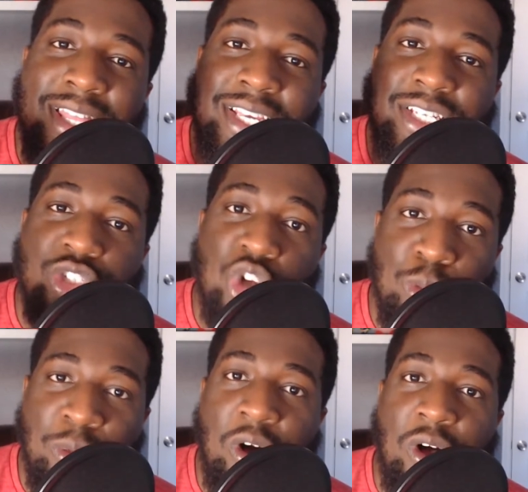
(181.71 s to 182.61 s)
the
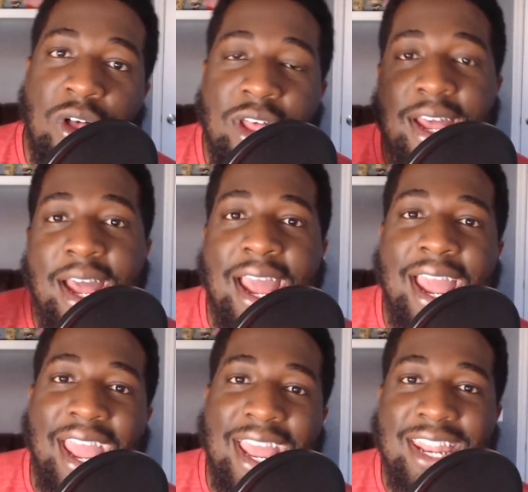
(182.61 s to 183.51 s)
Snowball
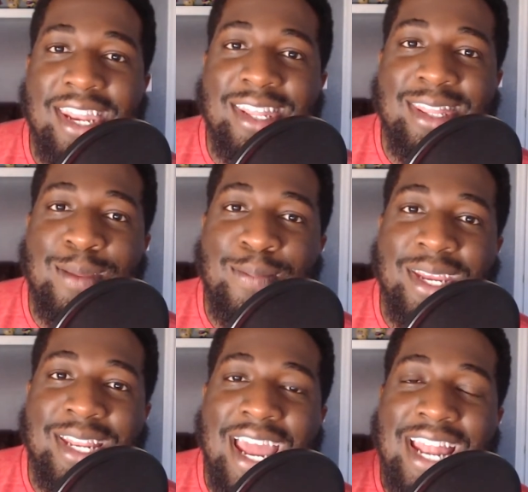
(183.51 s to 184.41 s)
and the
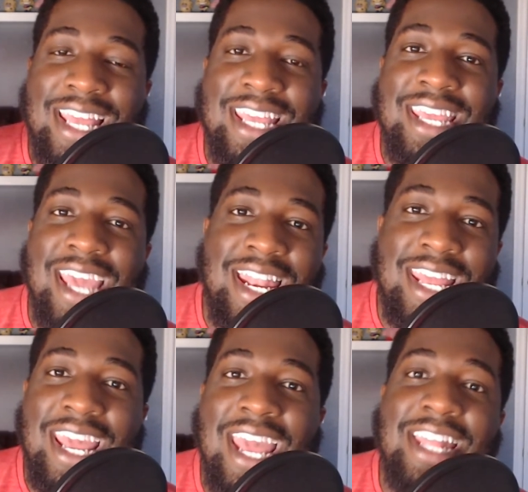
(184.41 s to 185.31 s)
Big Daddy
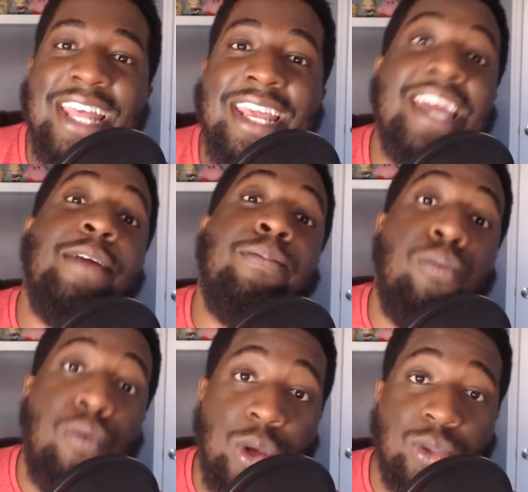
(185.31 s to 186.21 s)
Yeti and the Yeti
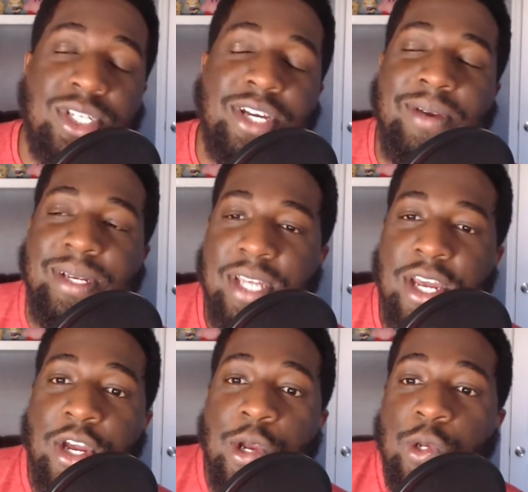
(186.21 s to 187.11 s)
Pro series.
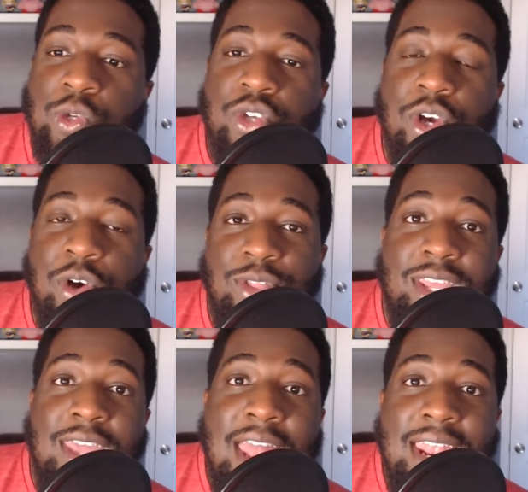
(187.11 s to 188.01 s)
So the
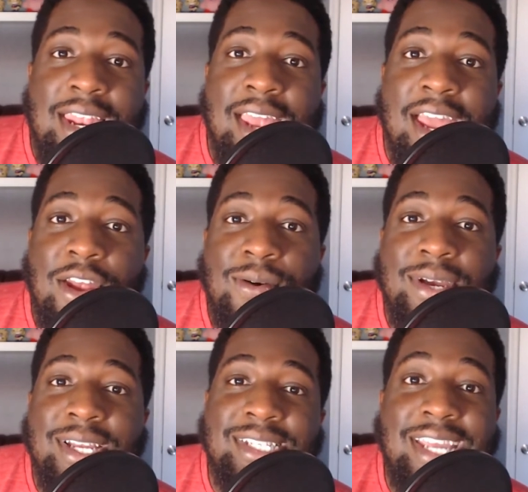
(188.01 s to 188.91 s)
Yeti Nano
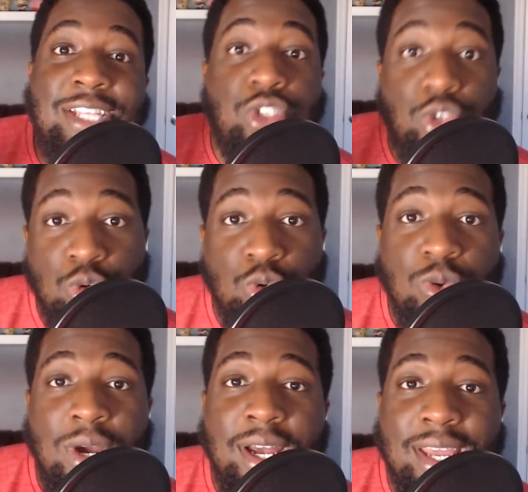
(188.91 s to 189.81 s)
is a
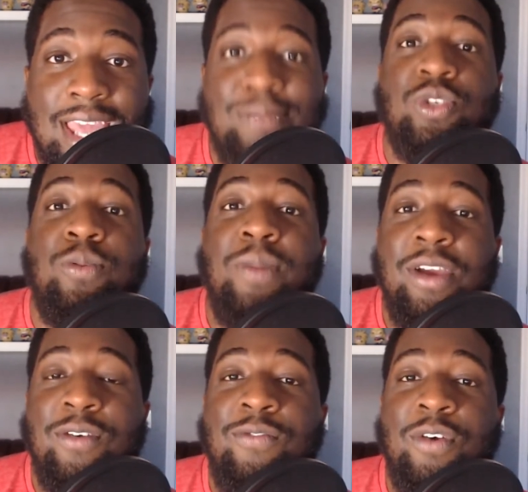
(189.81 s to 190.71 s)
2-capsule
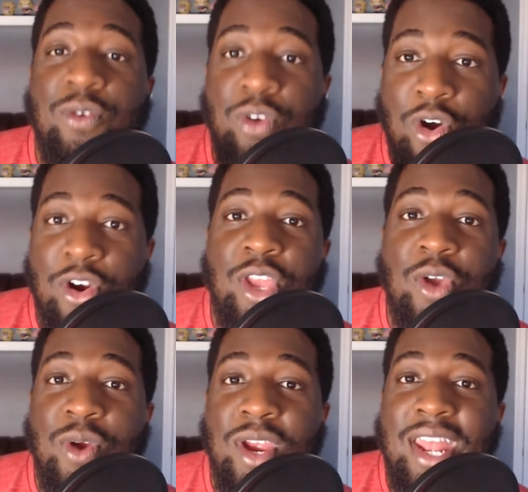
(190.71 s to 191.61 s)
microphone,
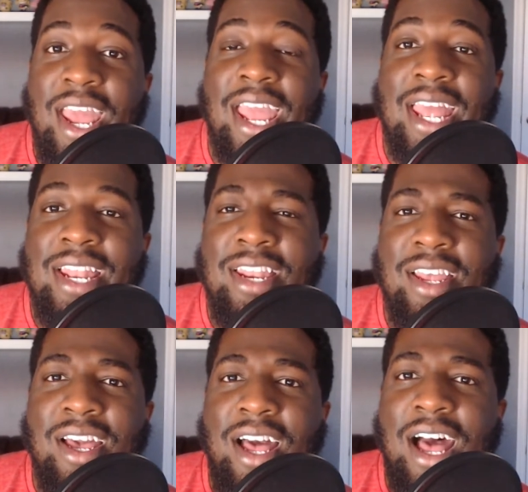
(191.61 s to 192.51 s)
cardioid and
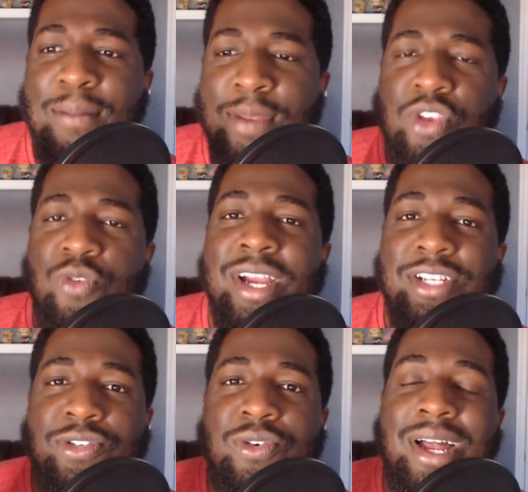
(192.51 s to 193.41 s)

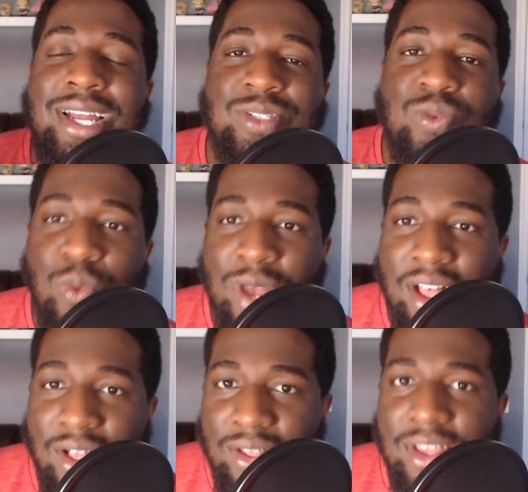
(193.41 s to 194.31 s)
omnidirectional as
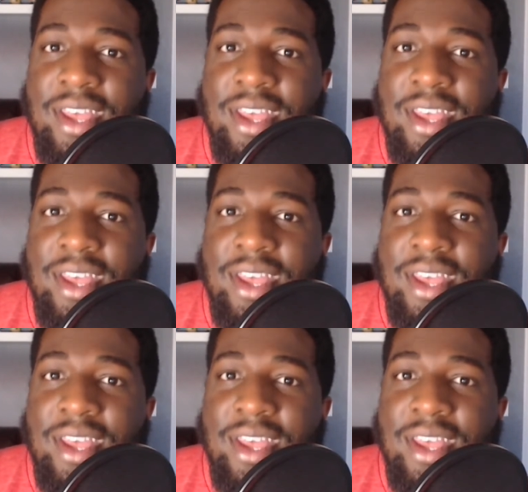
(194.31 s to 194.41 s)
well.